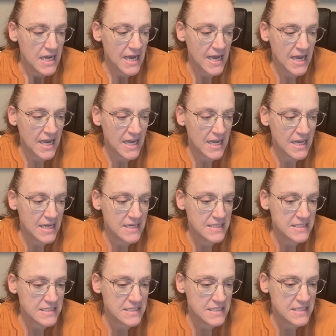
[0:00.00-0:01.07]

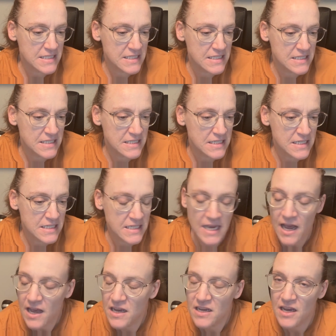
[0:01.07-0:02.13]
And
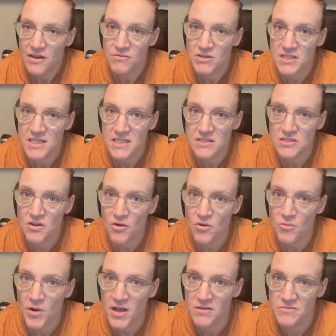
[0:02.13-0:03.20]
yeah, everything's
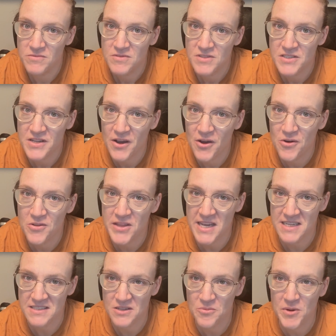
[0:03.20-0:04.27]
going well. So
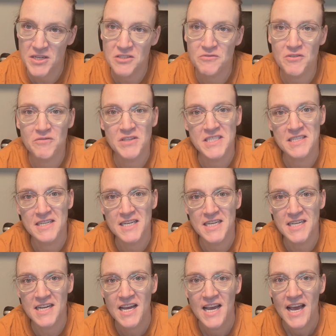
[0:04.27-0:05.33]
thanks so much for
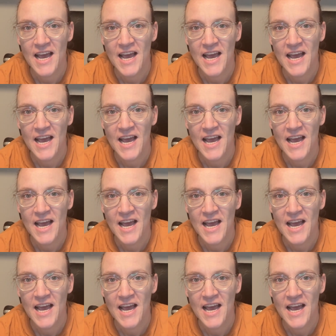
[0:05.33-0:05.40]
visiting.